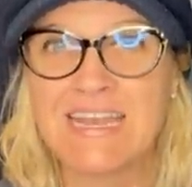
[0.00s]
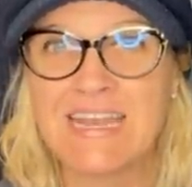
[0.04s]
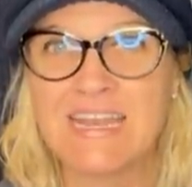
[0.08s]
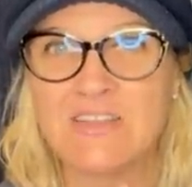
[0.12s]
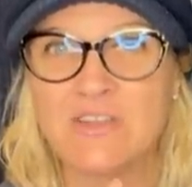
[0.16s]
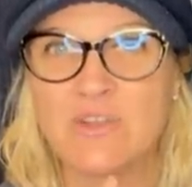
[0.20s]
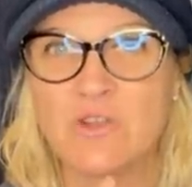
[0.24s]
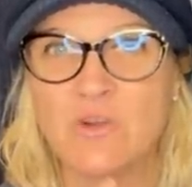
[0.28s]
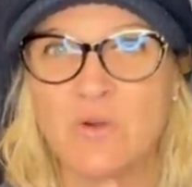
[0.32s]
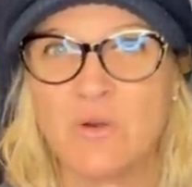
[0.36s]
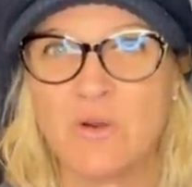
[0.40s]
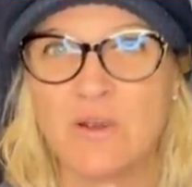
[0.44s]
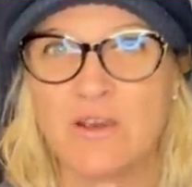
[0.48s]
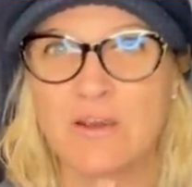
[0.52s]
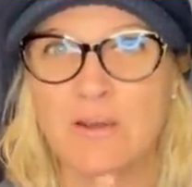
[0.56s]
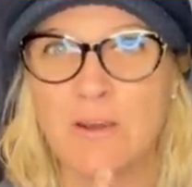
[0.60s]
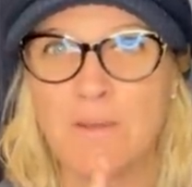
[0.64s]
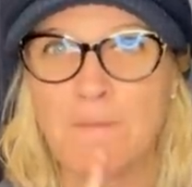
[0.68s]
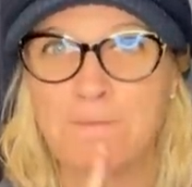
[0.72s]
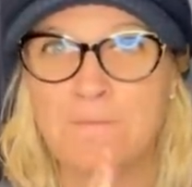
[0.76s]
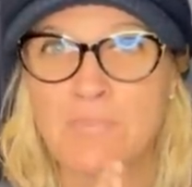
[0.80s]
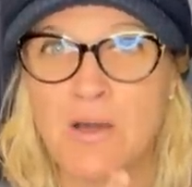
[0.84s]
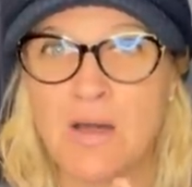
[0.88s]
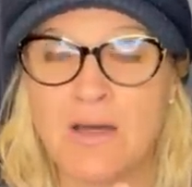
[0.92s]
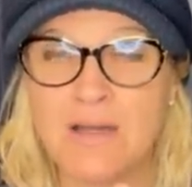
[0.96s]
in
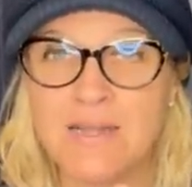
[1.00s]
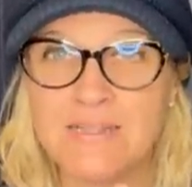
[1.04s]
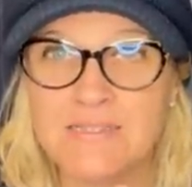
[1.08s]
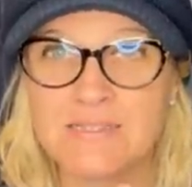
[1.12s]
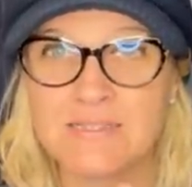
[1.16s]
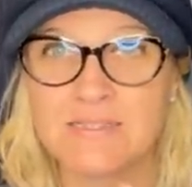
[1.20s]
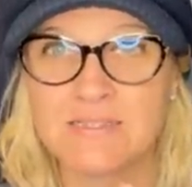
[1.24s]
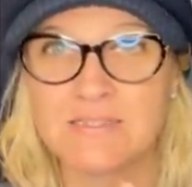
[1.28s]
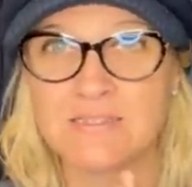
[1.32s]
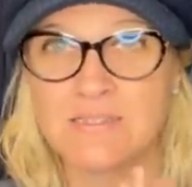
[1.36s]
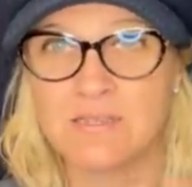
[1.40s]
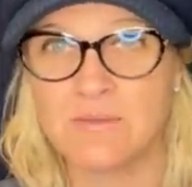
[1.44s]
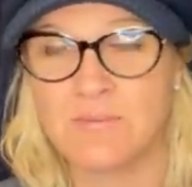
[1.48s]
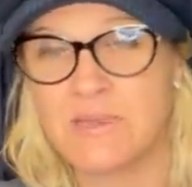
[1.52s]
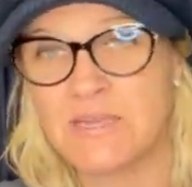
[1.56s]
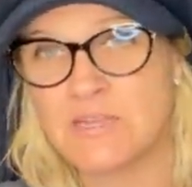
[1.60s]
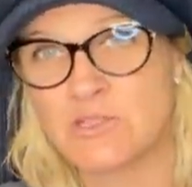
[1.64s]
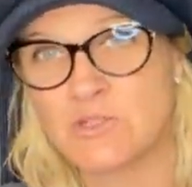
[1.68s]
your pot to be